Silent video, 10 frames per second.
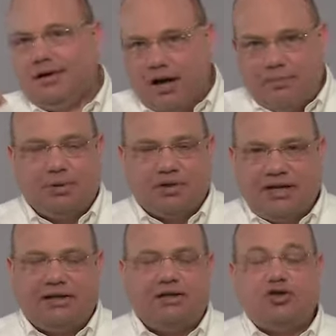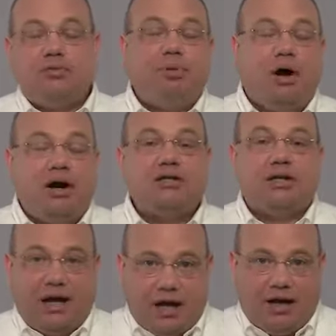a percentage, a part
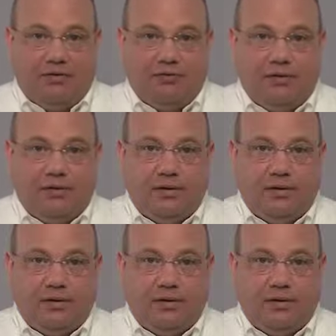of